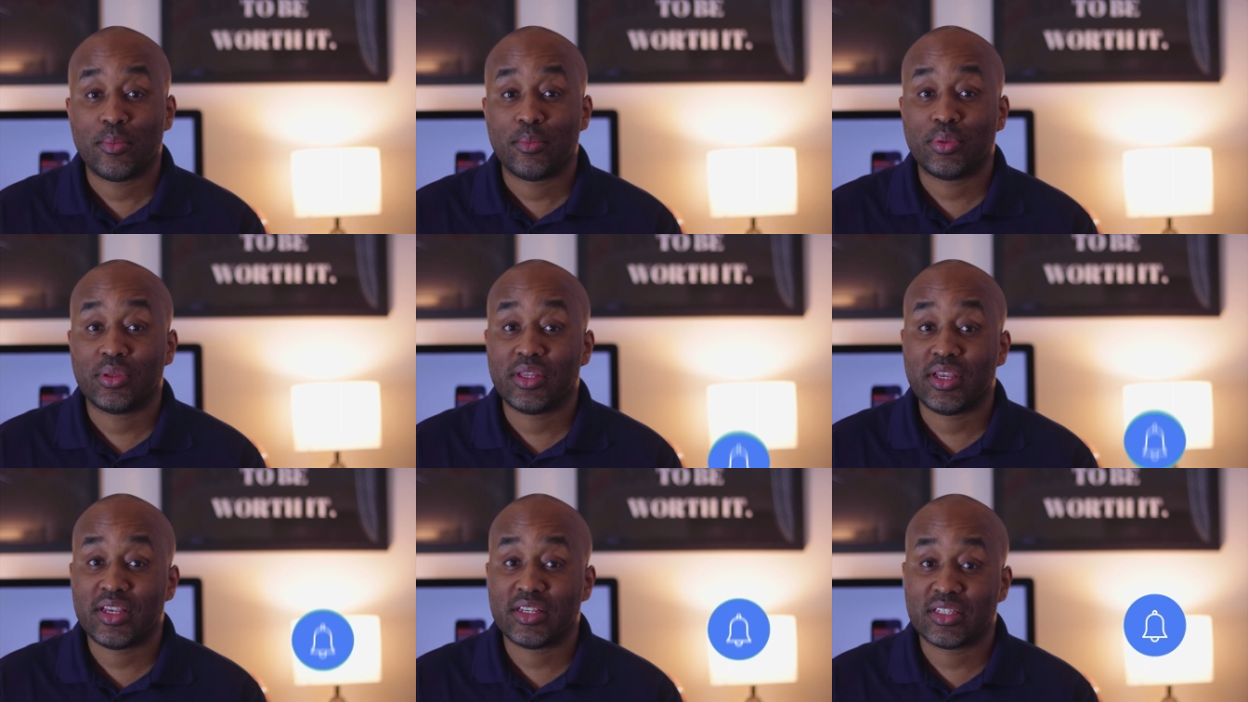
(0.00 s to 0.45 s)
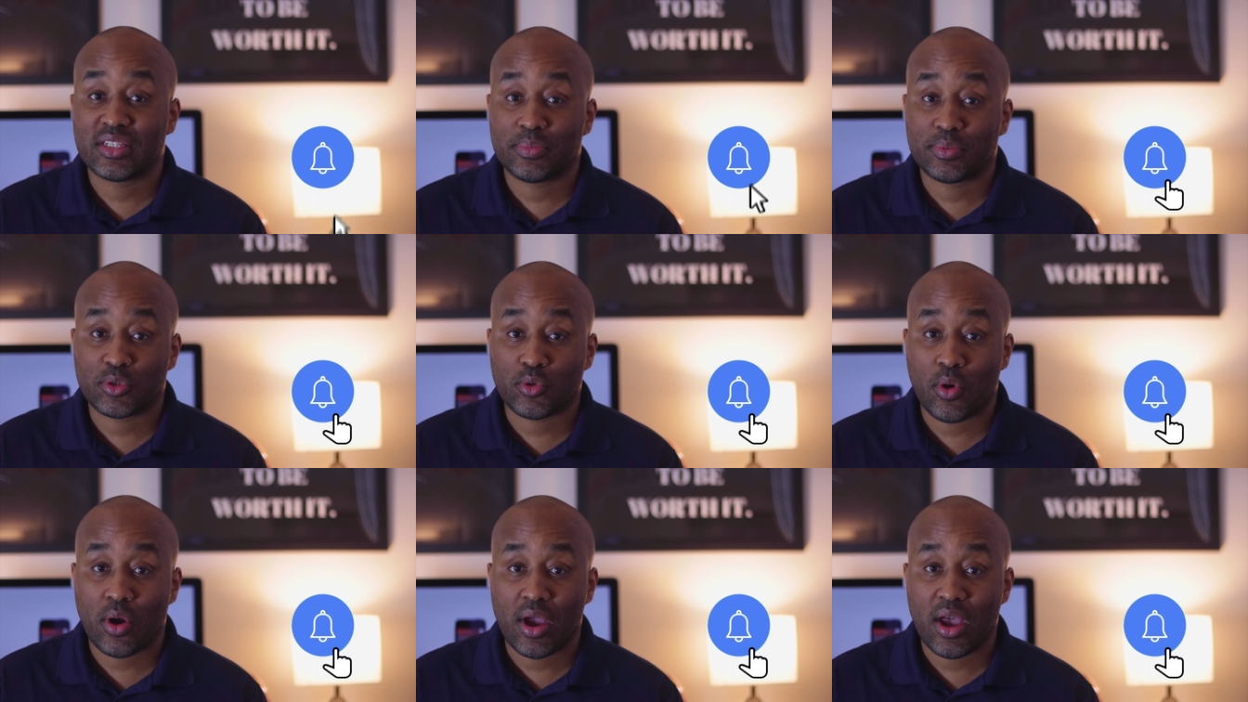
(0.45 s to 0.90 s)
please
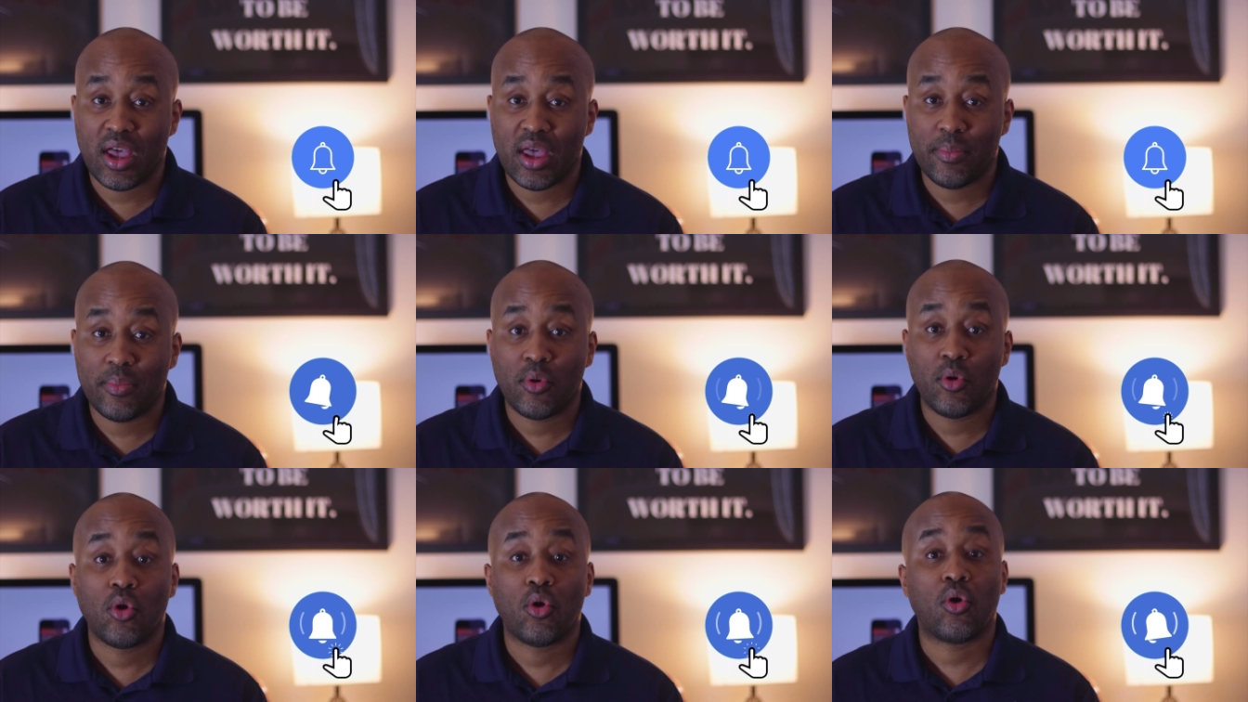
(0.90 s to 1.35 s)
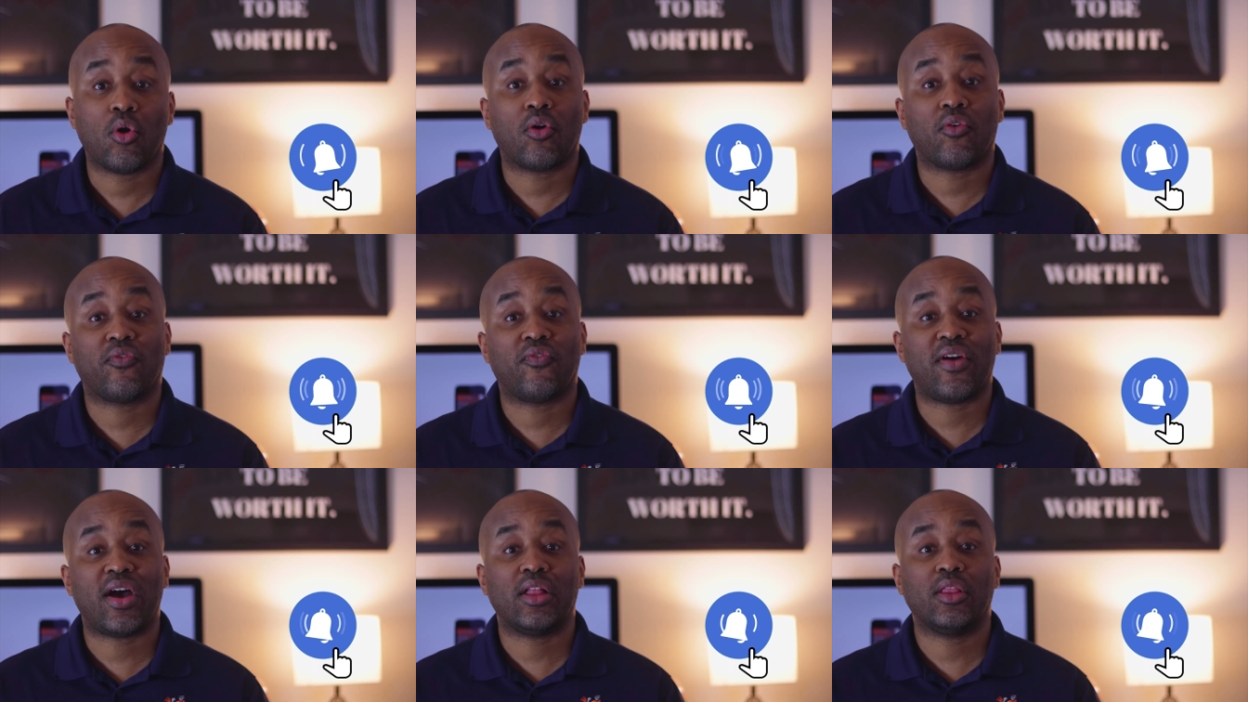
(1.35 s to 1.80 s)
subscribe or
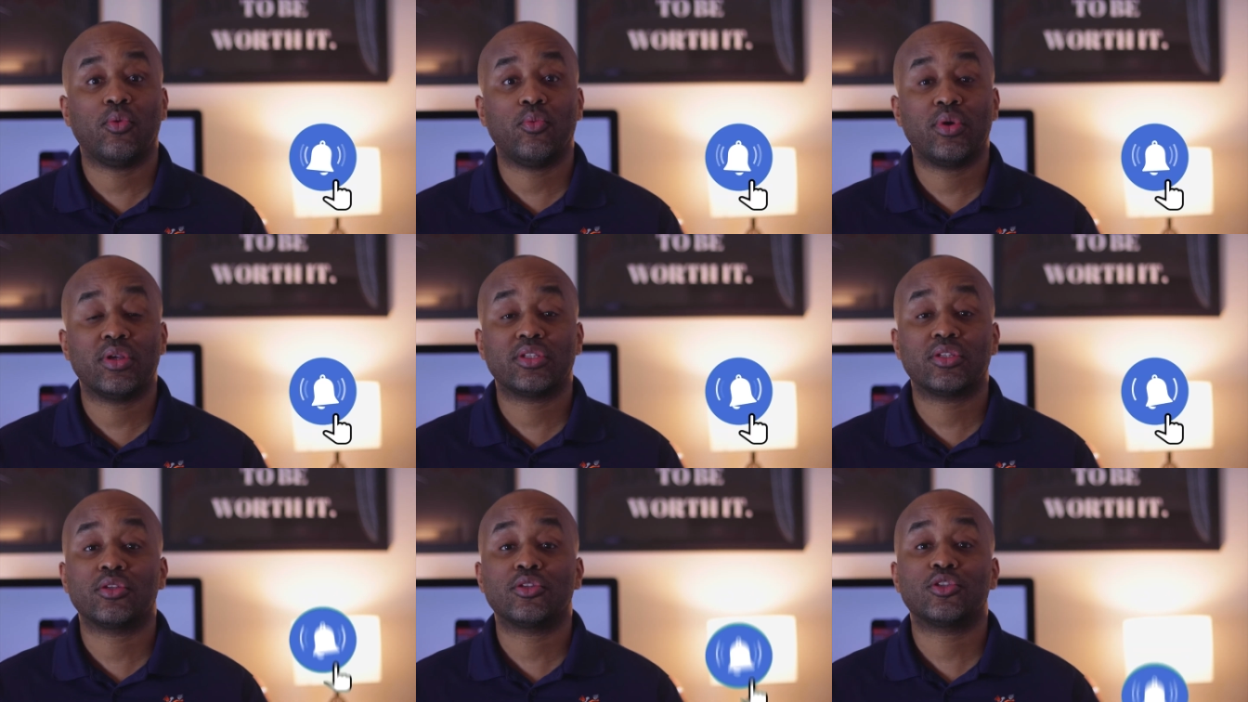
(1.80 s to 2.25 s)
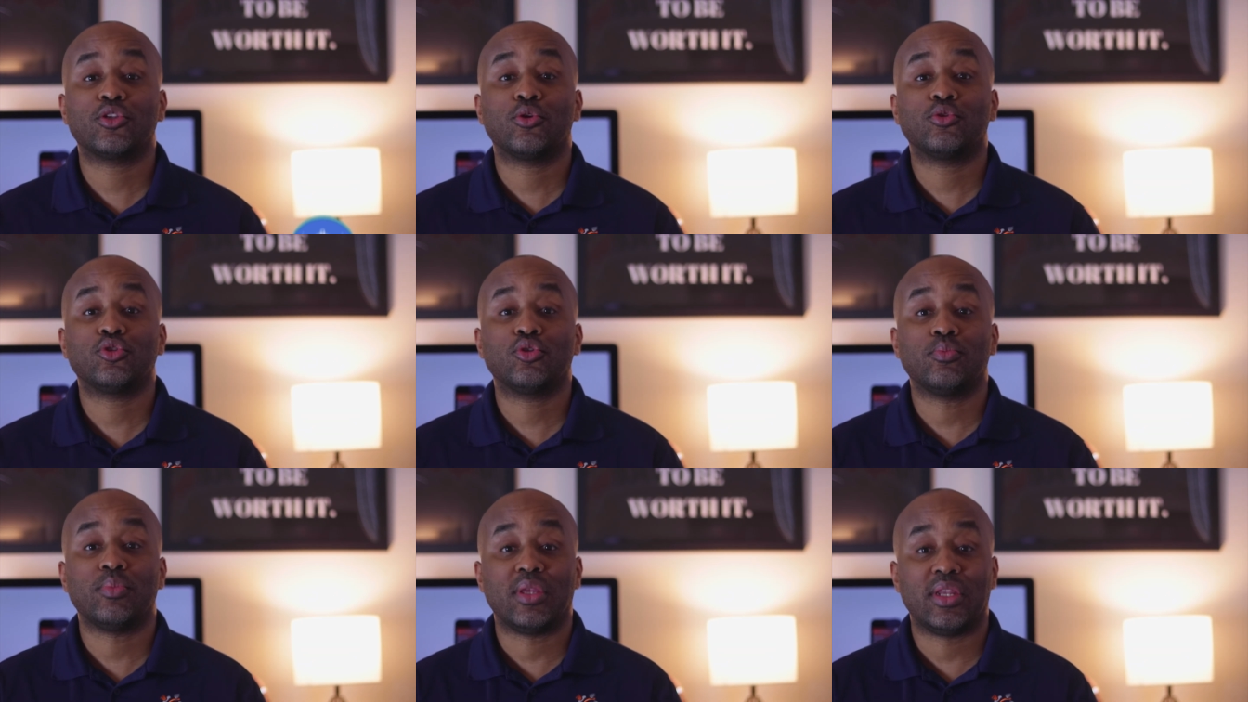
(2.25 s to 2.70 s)
follow us on
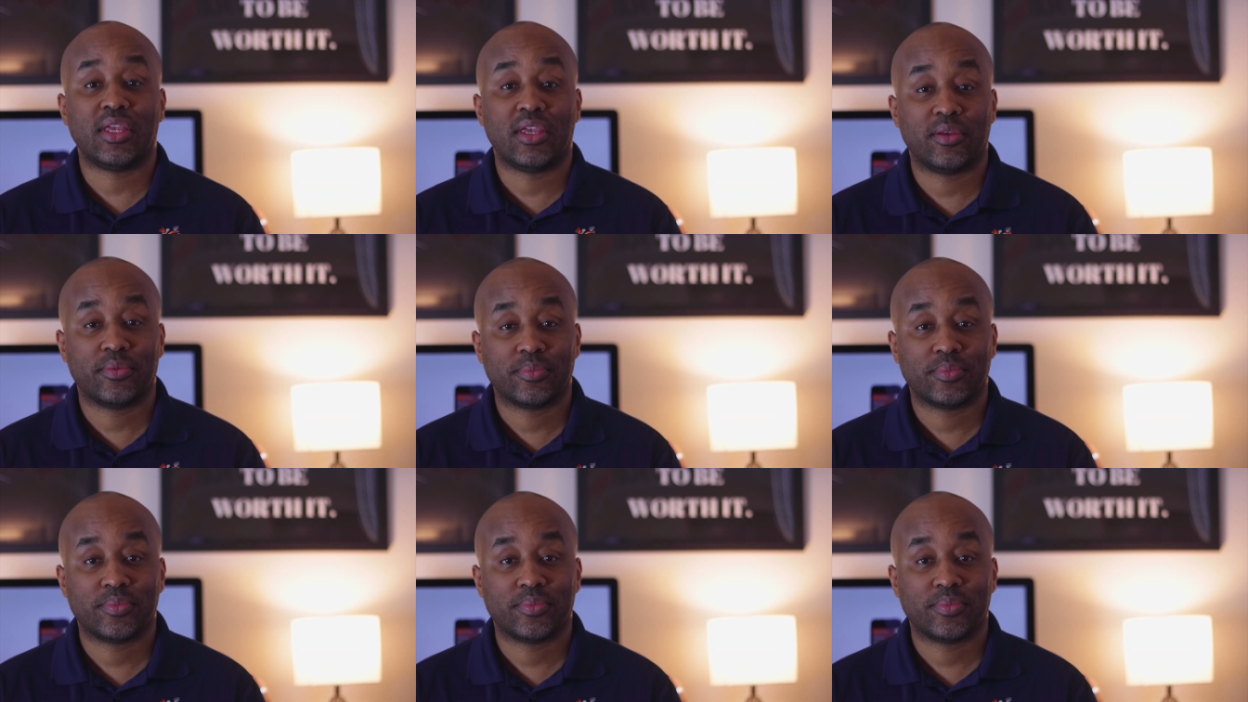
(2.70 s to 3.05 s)
social media.